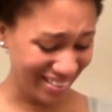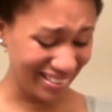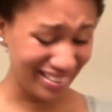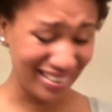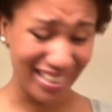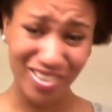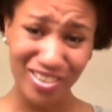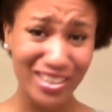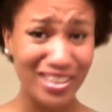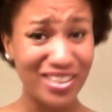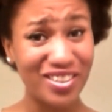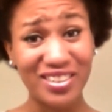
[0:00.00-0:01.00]
It says you
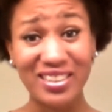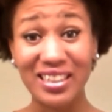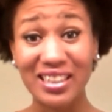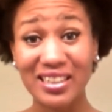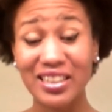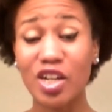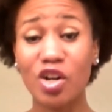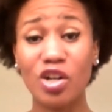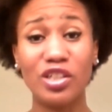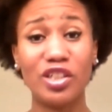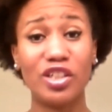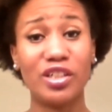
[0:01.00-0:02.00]
could use this
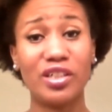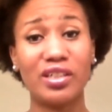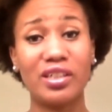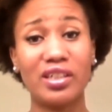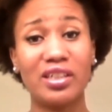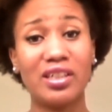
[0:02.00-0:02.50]
on your